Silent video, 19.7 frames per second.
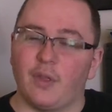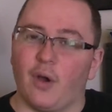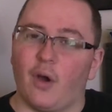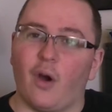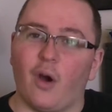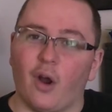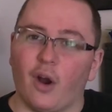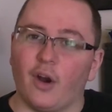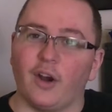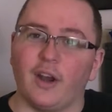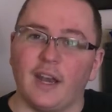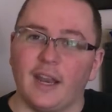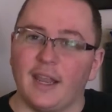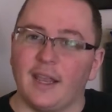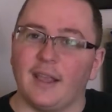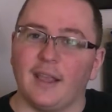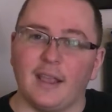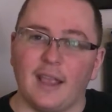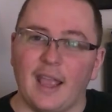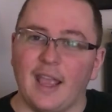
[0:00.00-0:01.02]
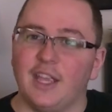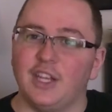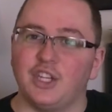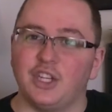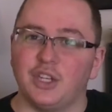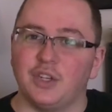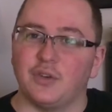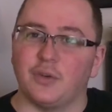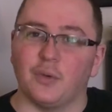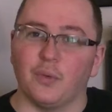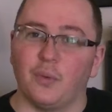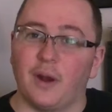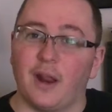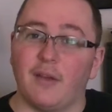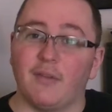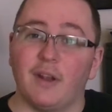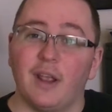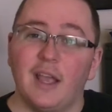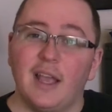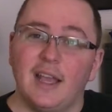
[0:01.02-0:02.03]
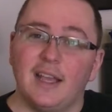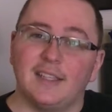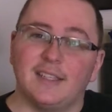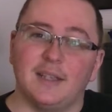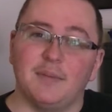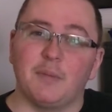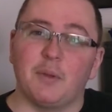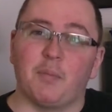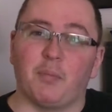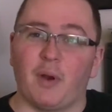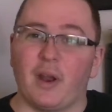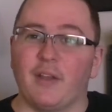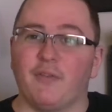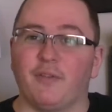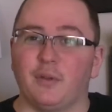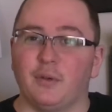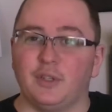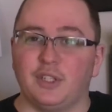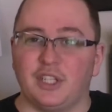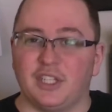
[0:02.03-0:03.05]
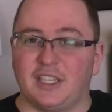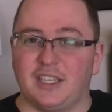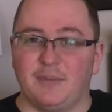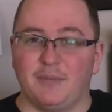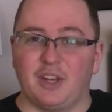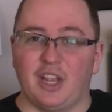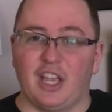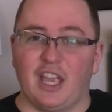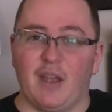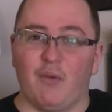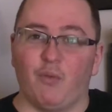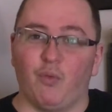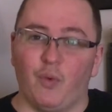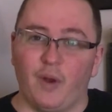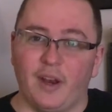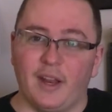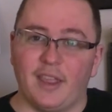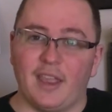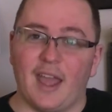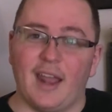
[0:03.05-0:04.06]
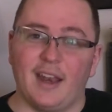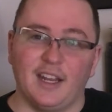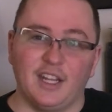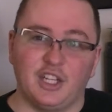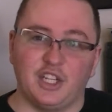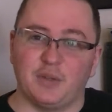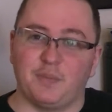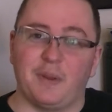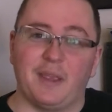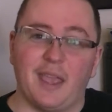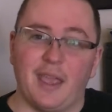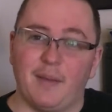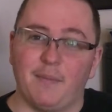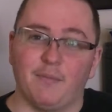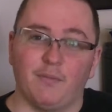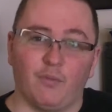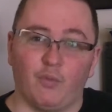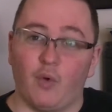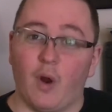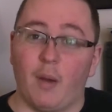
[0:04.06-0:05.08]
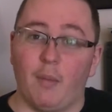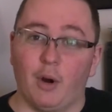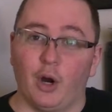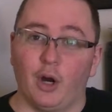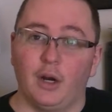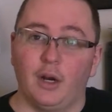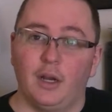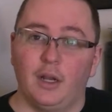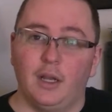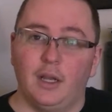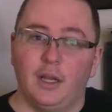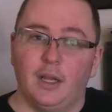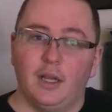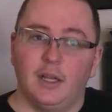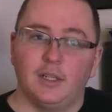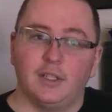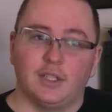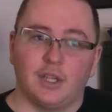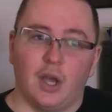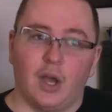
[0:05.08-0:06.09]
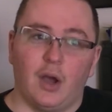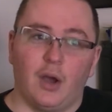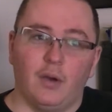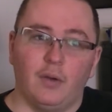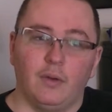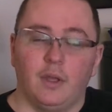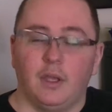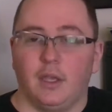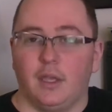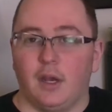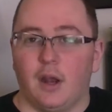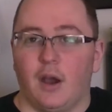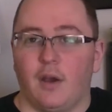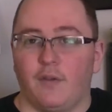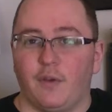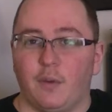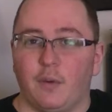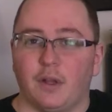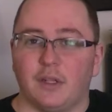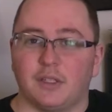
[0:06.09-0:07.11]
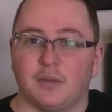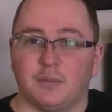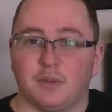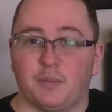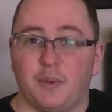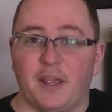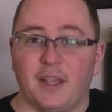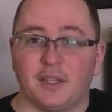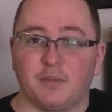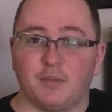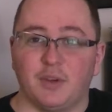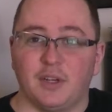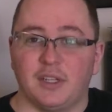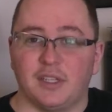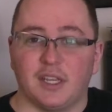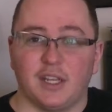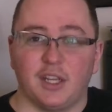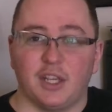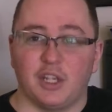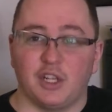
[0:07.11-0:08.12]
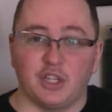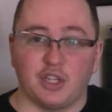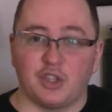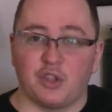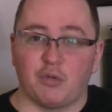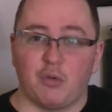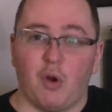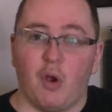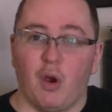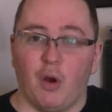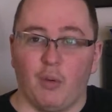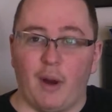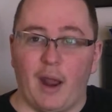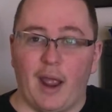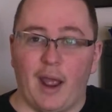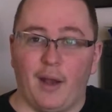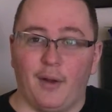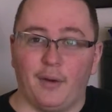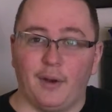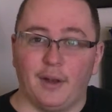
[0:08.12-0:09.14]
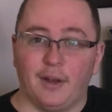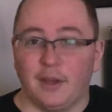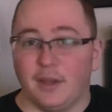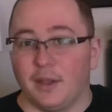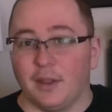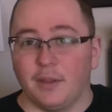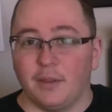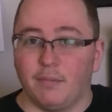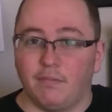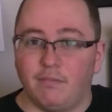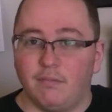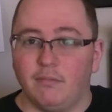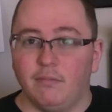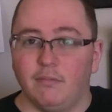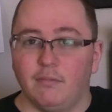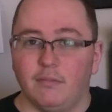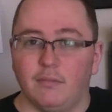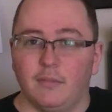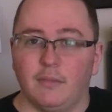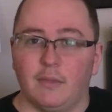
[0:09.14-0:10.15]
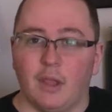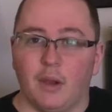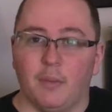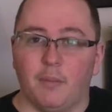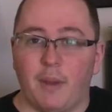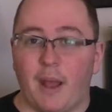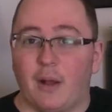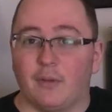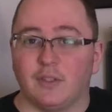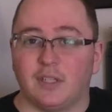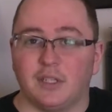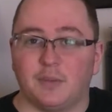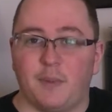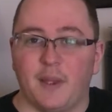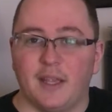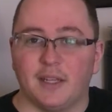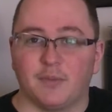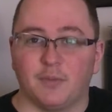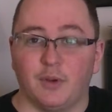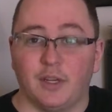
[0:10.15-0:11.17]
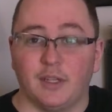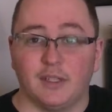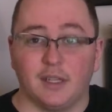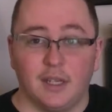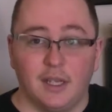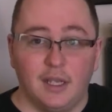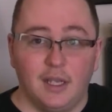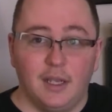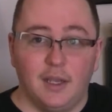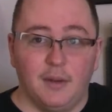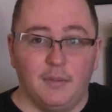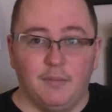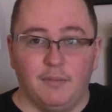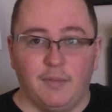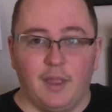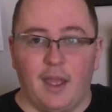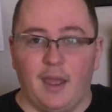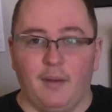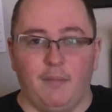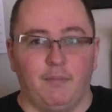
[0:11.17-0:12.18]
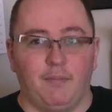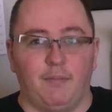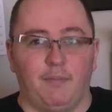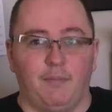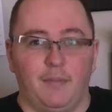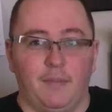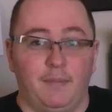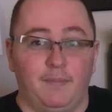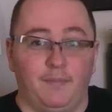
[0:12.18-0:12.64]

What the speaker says: hardening agent or whatever, the brake fluid just seemed to get rid of that, and it just became rubber. So, if you want some Space Marines that you can just throw around and, bouncy Space Marines, then